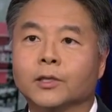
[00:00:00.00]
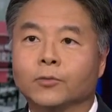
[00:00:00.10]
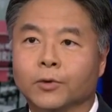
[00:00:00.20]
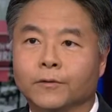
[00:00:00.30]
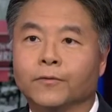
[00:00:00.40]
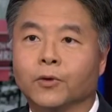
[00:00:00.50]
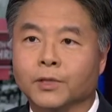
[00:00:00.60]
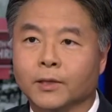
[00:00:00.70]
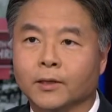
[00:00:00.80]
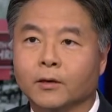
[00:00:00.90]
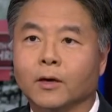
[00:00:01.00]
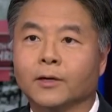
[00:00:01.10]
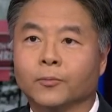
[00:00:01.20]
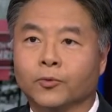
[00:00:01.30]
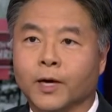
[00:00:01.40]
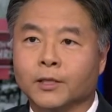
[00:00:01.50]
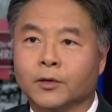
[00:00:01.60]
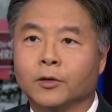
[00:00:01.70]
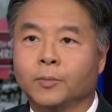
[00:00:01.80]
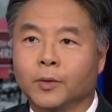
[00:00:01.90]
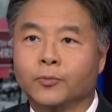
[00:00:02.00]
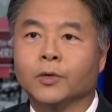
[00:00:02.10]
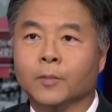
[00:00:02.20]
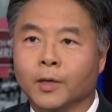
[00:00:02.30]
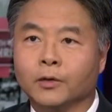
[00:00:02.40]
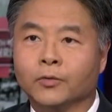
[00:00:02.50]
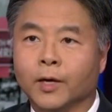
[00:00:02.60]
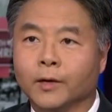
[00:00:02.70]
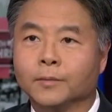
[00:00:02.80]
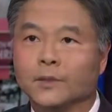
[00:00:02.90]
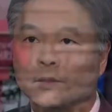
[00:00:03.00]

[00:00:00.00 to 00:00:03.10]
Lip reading: with enforcing the law and prosecuting people who committed crimes.